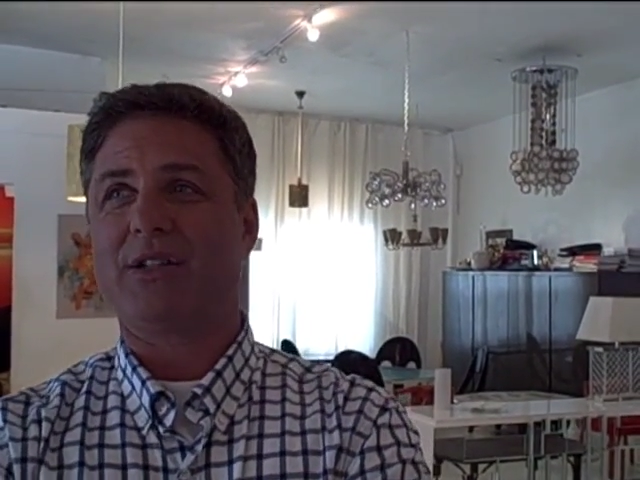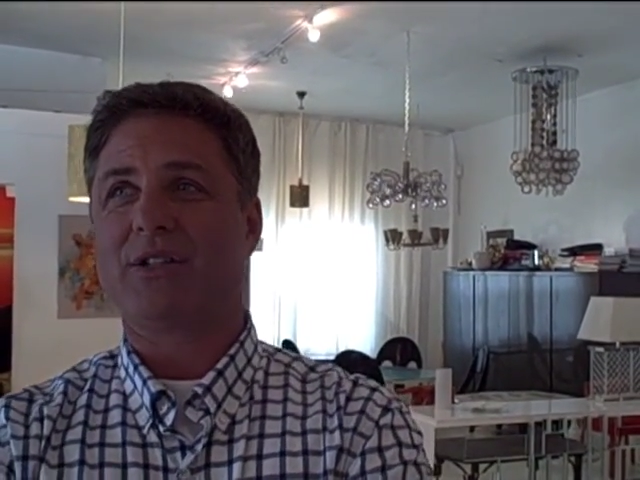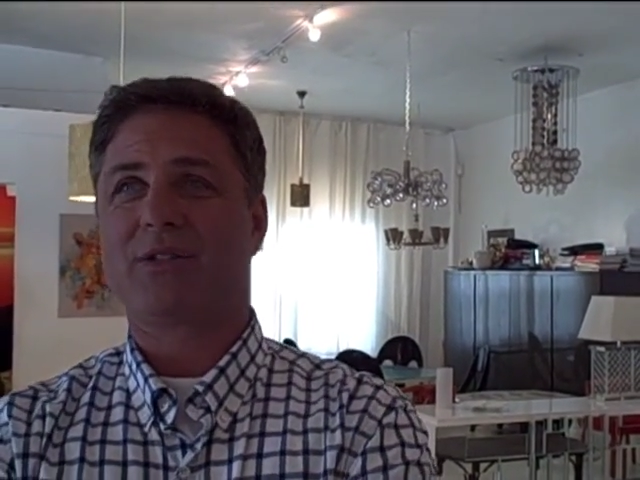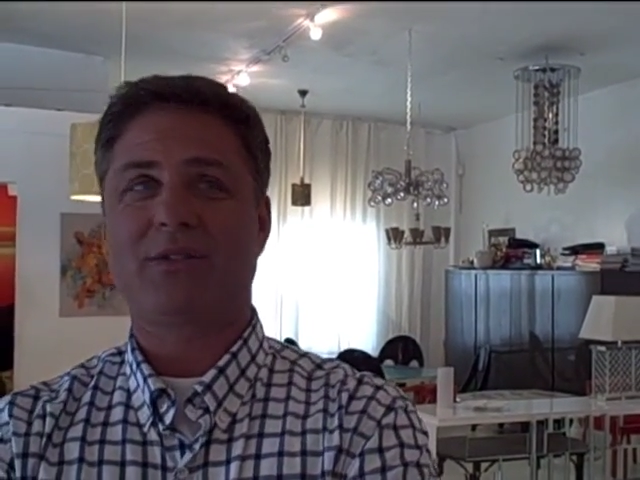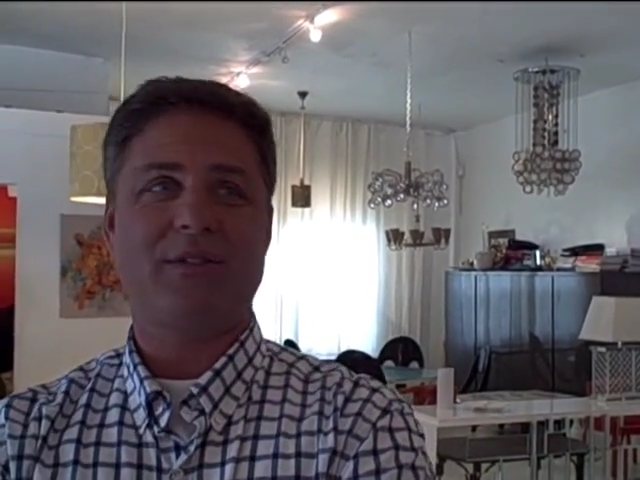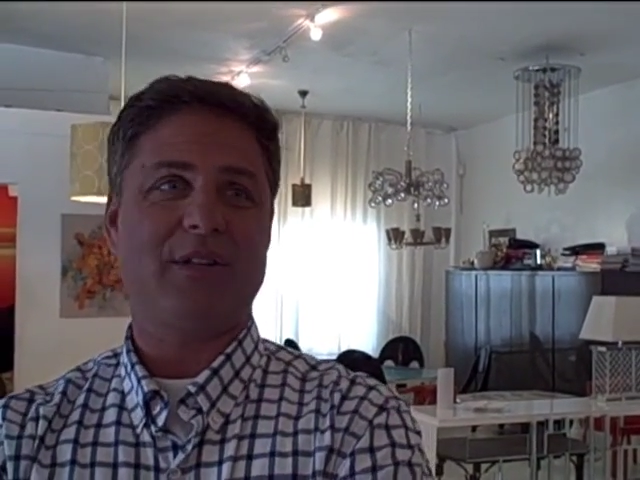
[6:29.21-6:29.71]

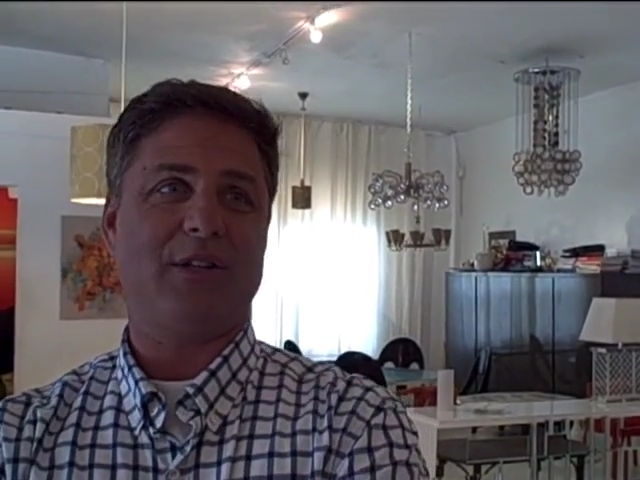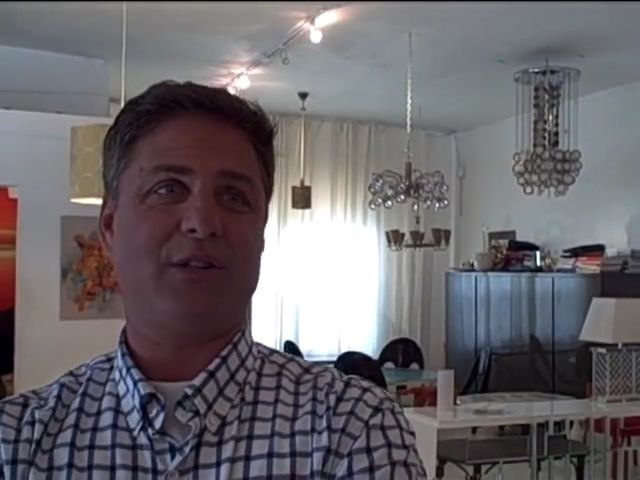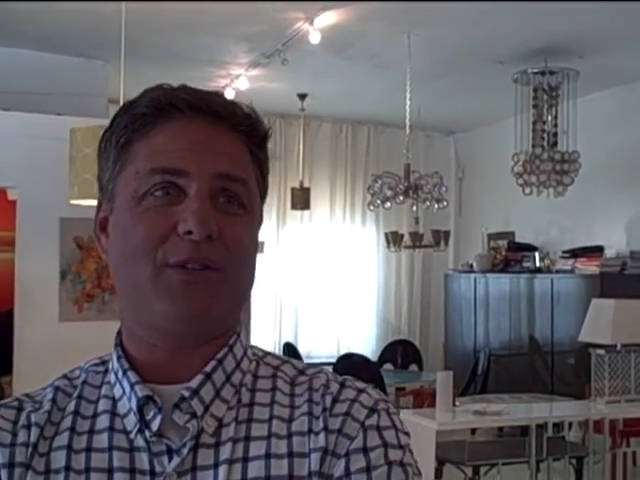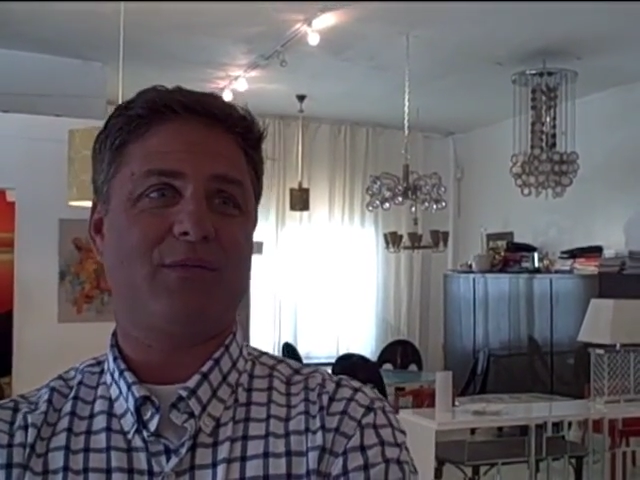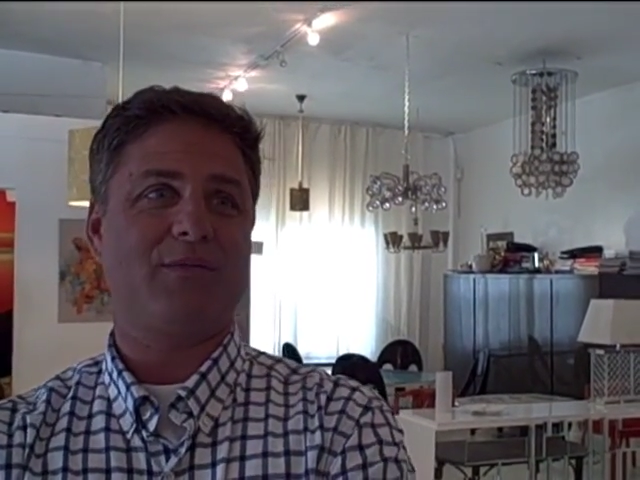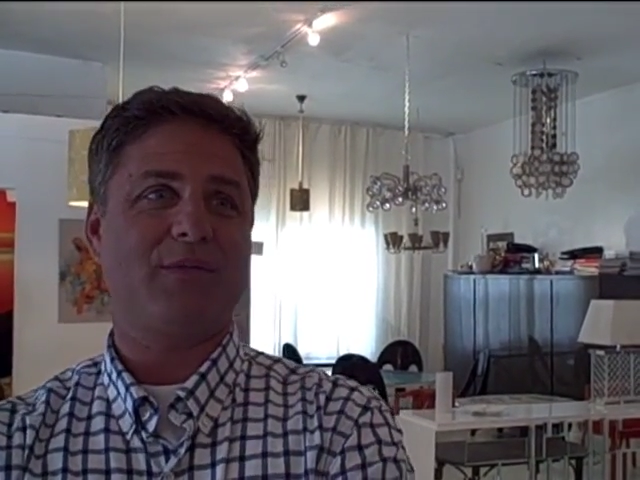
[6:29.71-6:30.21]
his
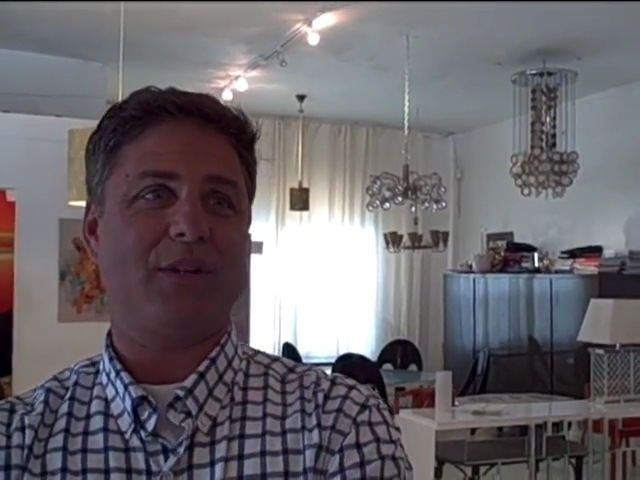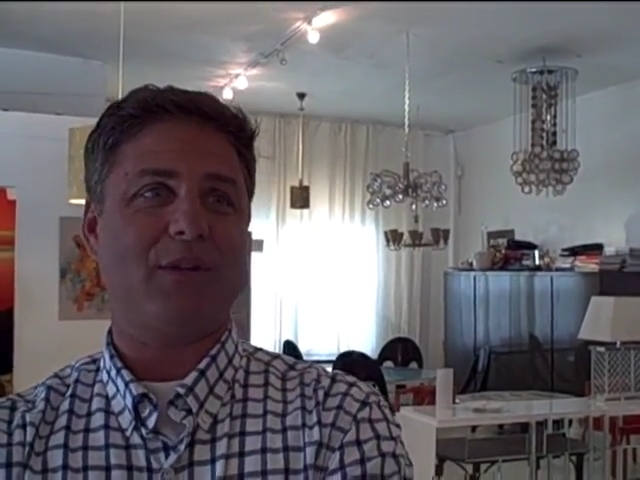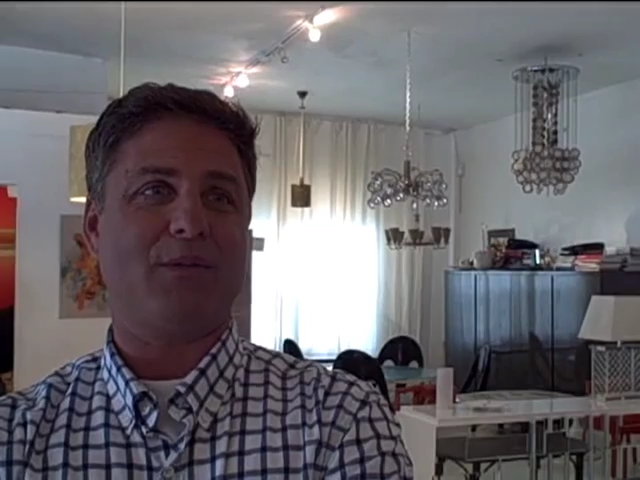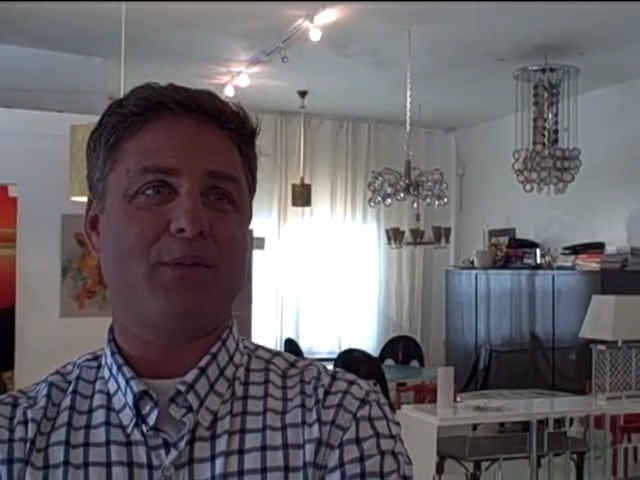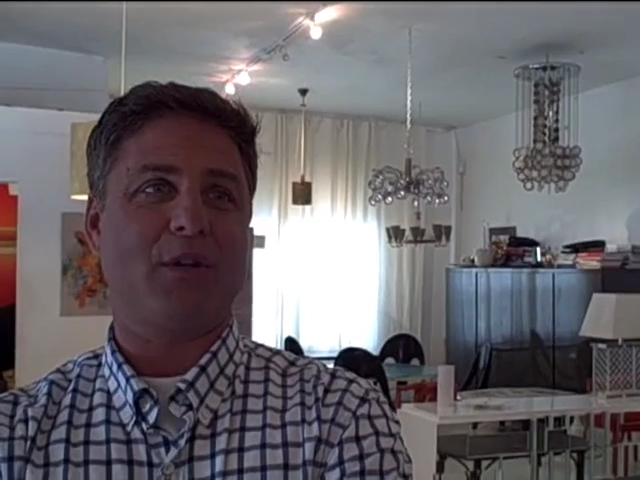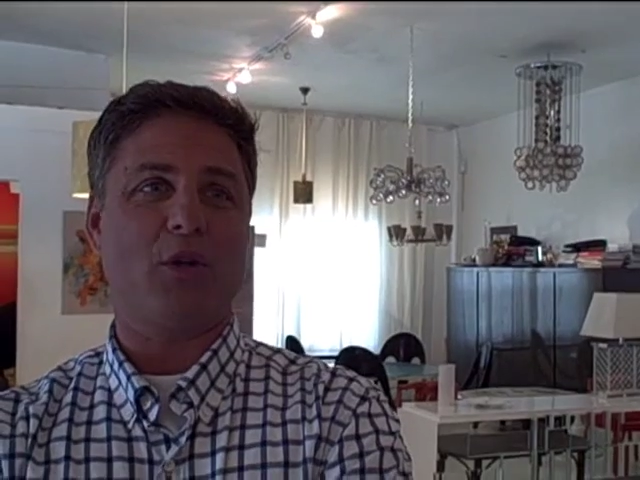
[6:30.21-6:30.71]

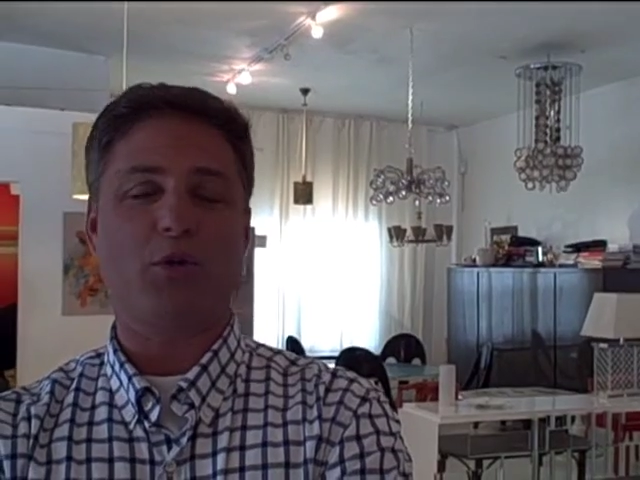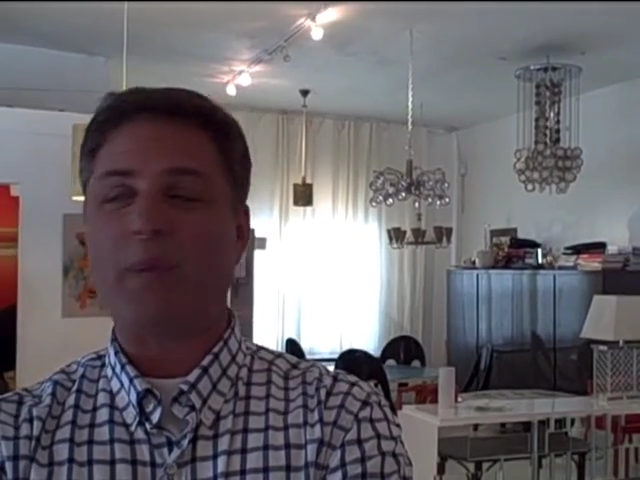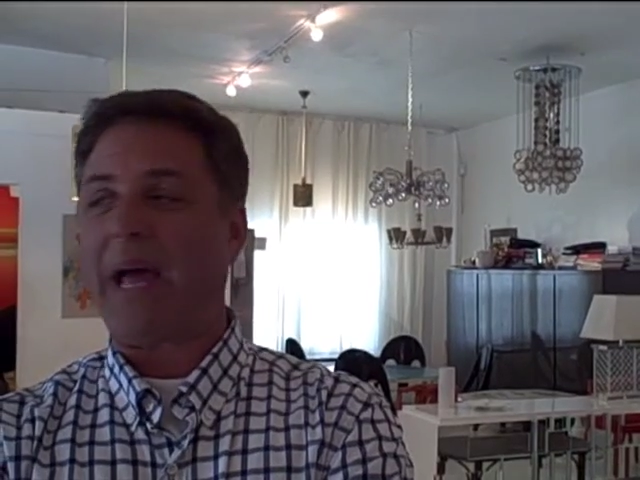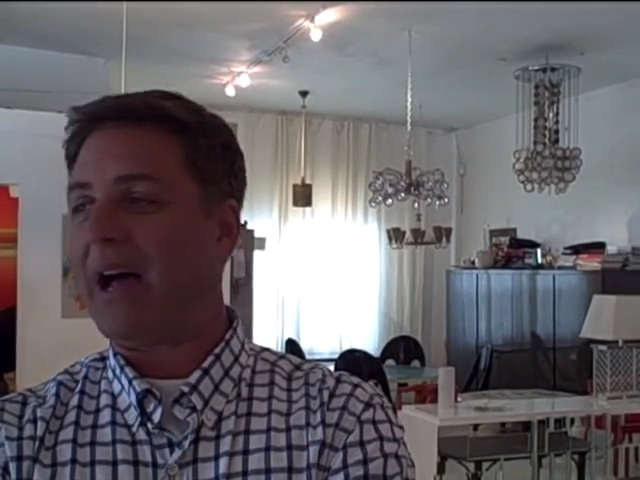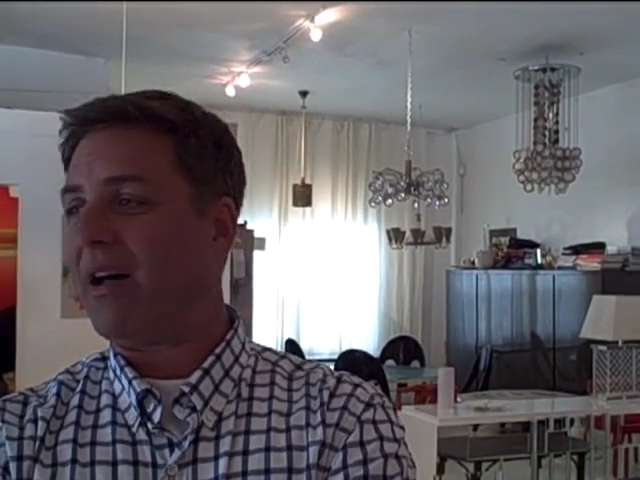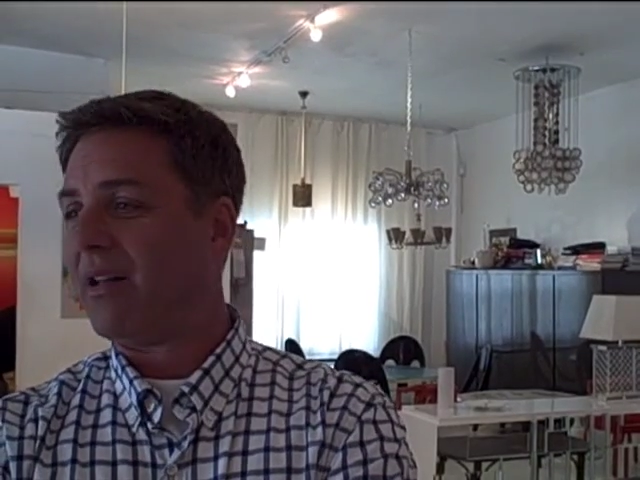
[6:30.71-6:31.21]
close
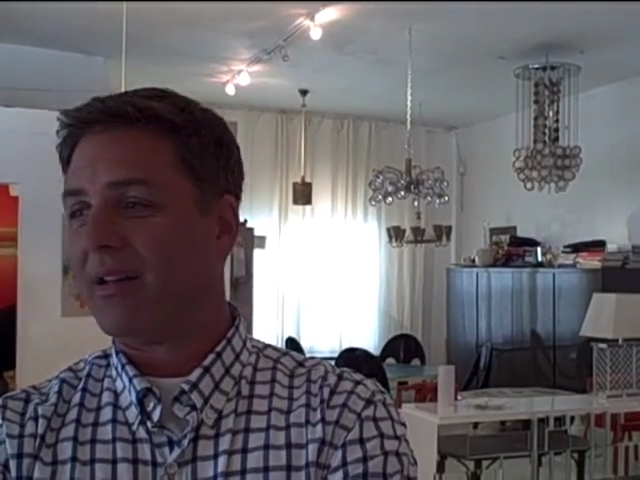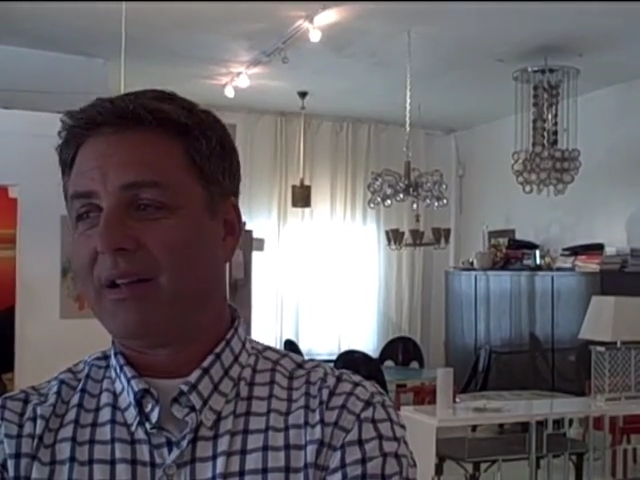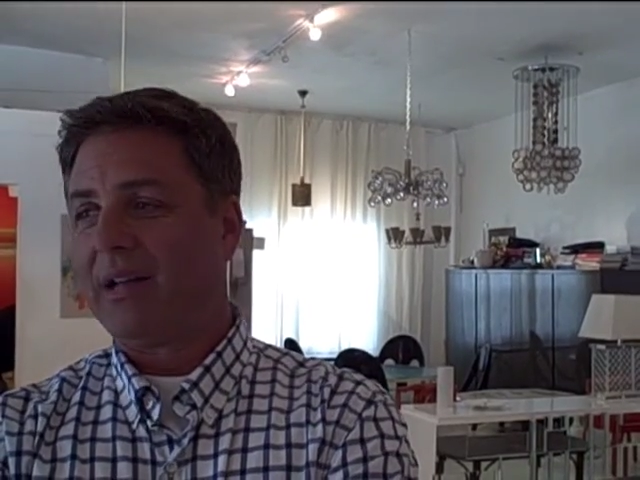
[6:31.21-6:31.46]
pal,